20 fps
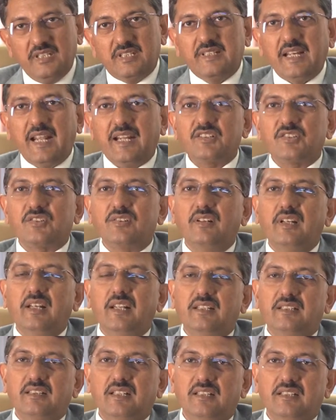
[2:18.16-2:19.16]

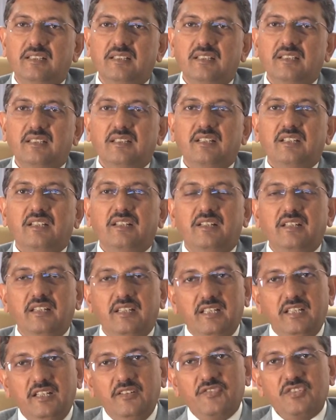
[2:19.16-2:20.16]
Tax-related
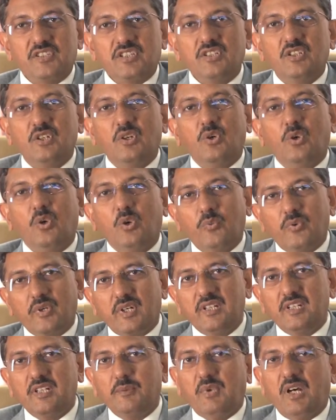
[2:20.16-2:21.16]
reliefs, over
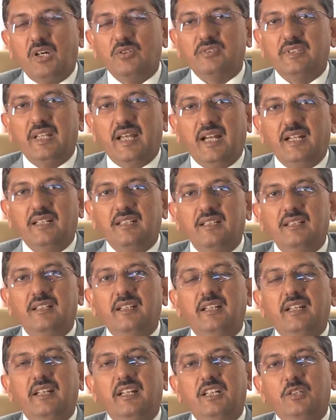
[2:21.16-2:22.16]
and above that,
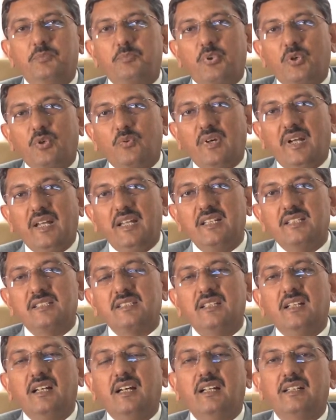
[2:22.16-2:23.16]
it
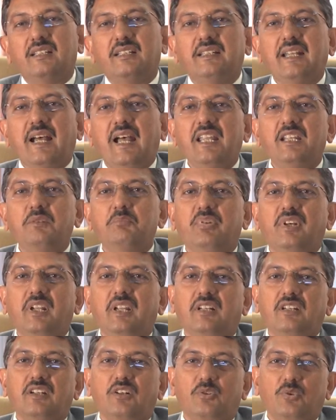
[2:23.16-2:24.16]
provides a
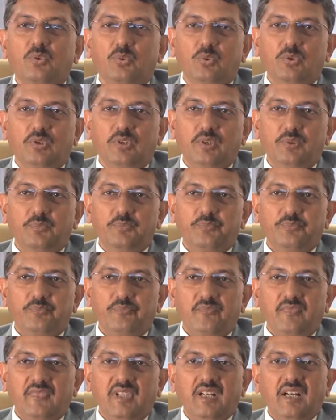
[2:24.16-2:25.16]
tiebreaker rule.
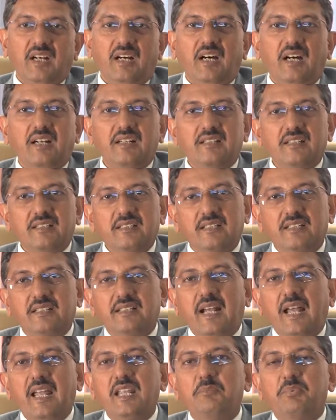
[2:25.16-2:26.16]
Under
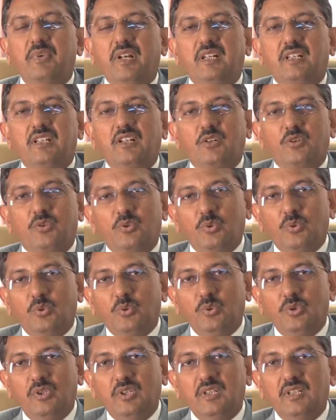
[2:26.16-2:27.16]
the tiebreaker
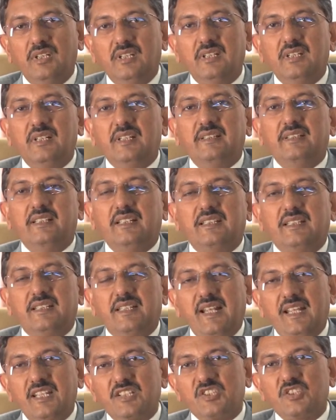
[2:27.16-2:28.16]
rule, the
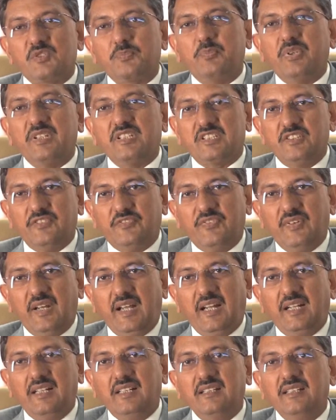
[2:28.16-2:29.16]
test
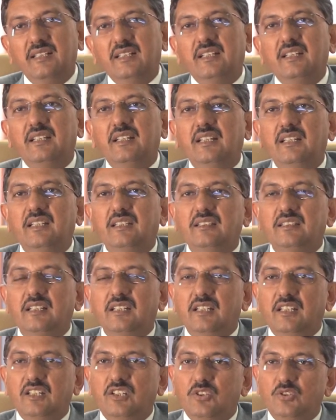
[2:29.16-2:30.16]
specified in
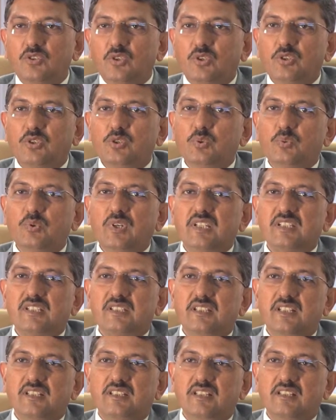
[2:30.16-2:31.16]
the
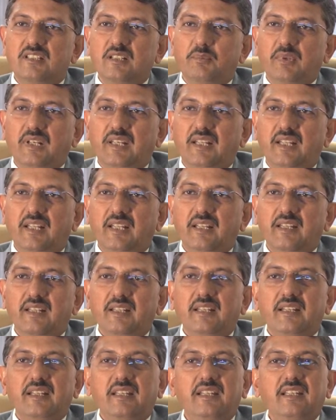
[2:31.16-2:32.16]
Indo-US
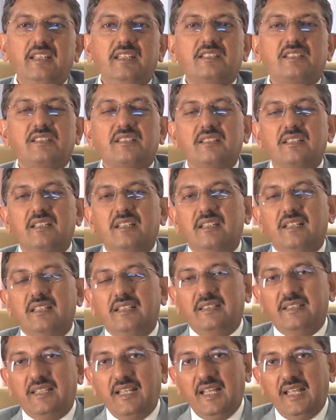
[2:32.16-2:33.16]
DTAA is
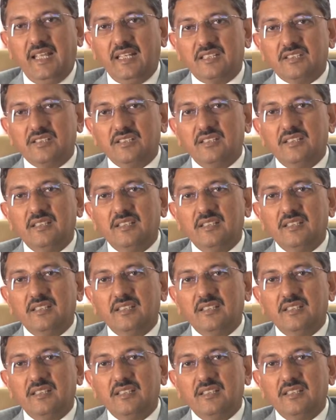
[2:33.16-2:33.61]
that